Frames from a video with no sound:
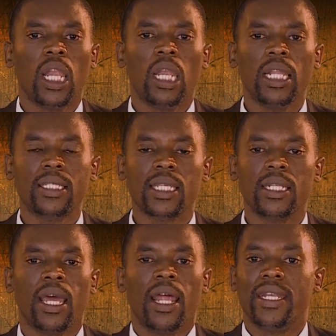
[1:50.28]

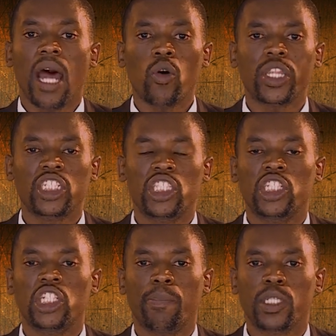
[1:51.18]
listen, now that the
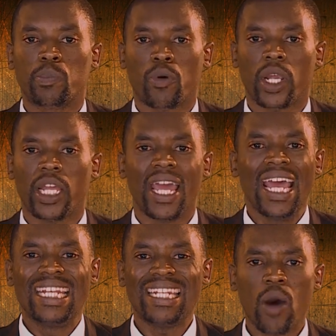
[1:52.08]
ship is broken,
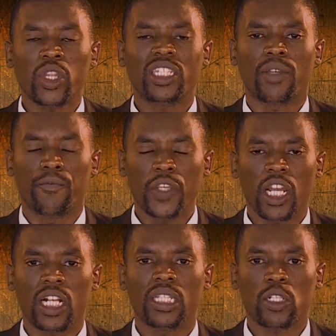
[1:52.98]
now that the
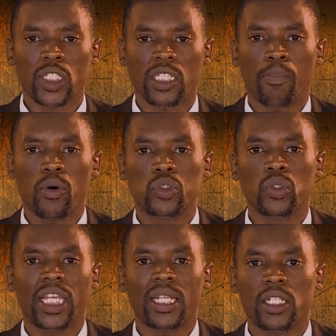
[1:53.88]
vehicle that was supposed to
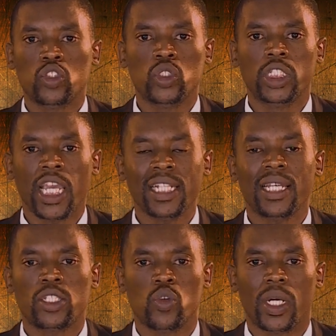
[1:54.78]
get, at, get
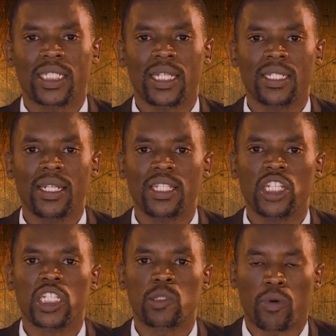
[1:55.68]
us to our
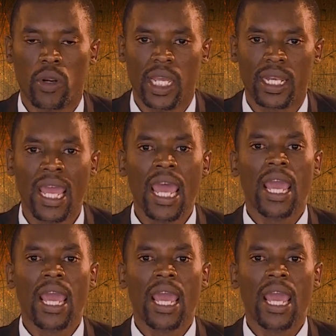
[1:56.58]
destination is broken,